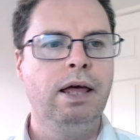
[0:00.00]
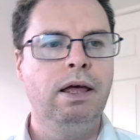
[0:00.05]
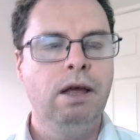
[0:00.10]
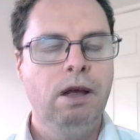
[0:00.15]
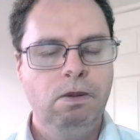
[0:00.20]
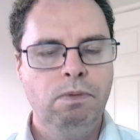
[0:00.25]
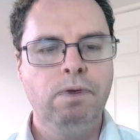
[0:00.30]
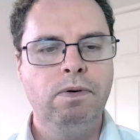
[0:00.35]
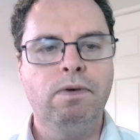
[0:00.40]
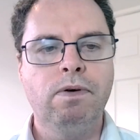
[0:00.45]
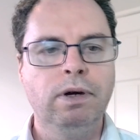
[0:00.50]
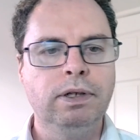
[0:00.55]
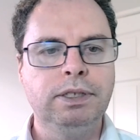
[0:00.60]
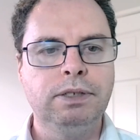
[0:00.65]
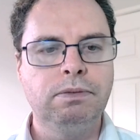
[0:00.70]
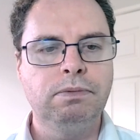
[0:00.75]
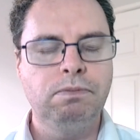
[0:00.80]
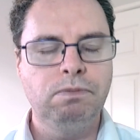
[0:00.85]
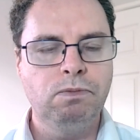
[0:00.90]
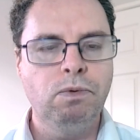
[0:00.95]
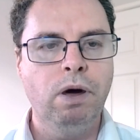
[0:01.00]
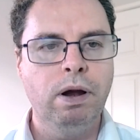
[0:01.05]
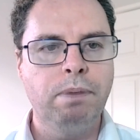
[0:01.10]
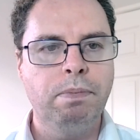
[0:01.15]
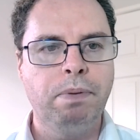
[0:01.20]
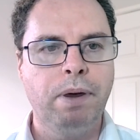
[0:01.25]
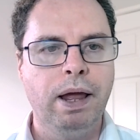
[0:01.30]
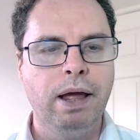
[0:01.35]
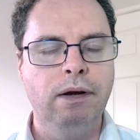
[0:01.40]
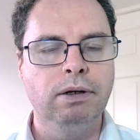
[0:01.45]
we've got squad
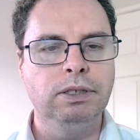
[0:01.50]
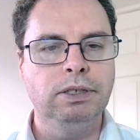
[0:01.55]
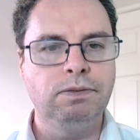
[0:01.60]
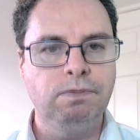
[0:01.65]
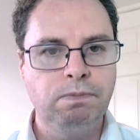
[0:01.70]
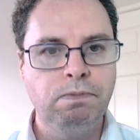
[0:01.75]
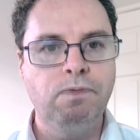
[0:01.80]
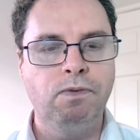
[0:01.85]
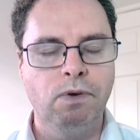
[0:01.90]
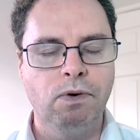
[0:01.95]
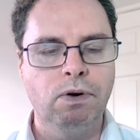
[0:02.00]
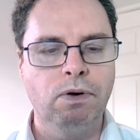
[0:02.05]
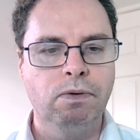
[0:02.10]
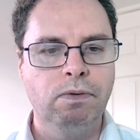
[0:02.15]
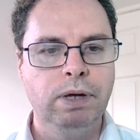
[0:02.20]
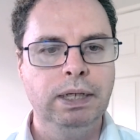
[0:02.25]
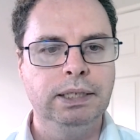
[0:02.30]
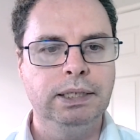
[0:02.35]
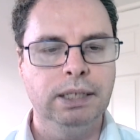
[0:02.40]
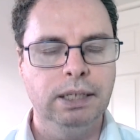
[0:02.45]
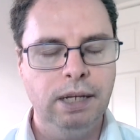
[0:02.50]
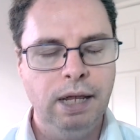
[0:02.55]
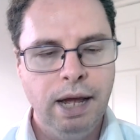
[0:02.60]
players for a reason.